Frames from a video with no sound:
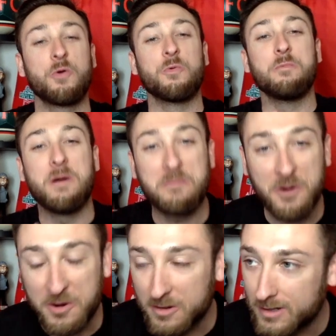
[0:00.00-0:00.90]
Remember
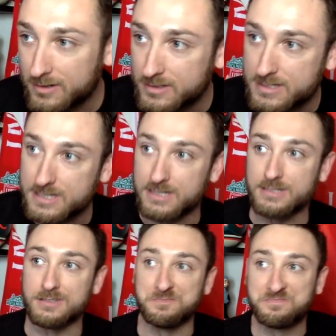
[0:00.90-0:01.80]
earlier this
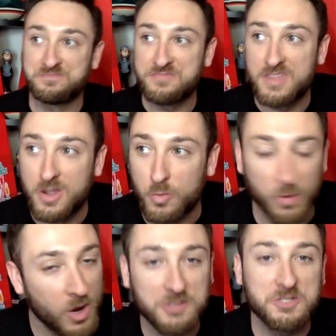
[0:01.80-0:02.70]
season,
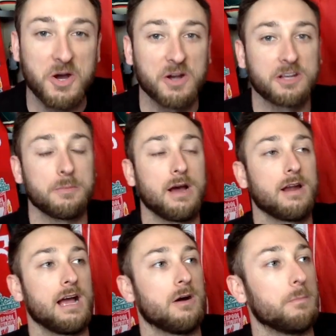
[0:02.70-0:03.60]
we're all talking about
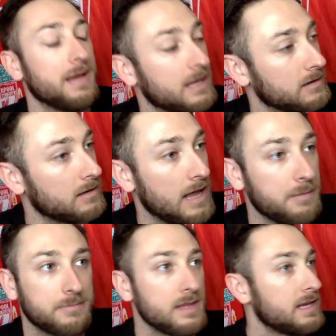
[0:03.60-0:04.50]
how, man,
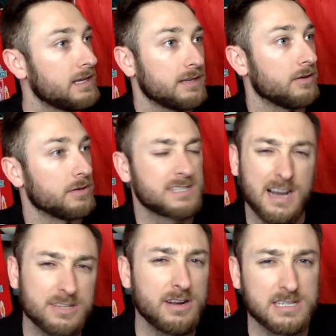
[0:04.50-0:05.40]
Klopp, you know, his
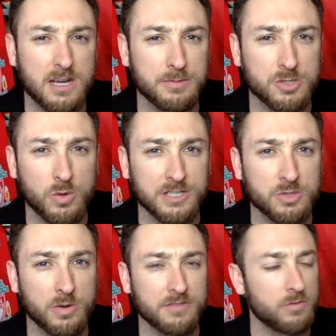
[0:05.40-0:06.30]
contract's up in
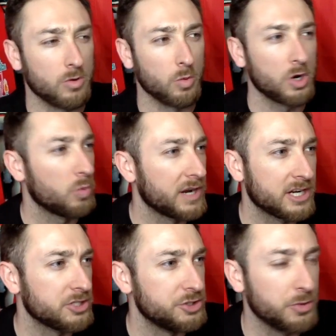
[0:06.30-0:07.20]
2024. What are we going
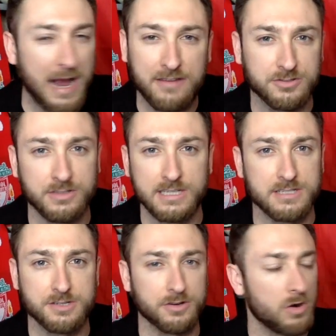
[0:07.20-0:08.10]
to do after
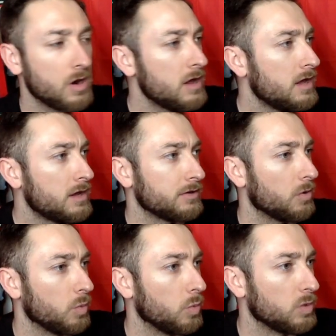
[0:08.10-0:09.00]
this? You
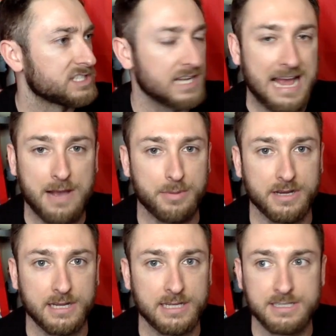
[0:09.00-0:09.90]
know, what's going to happen?
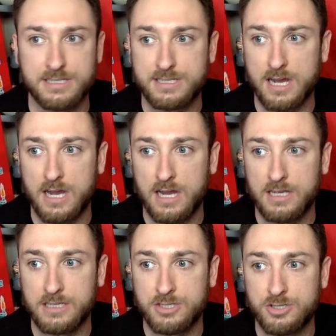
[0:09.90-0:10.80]
Is
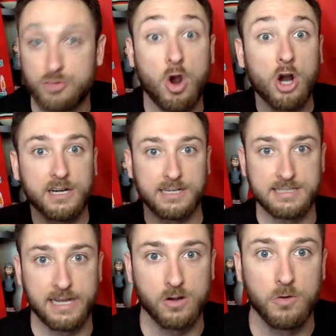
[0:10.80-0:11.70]
Gerard going to take over?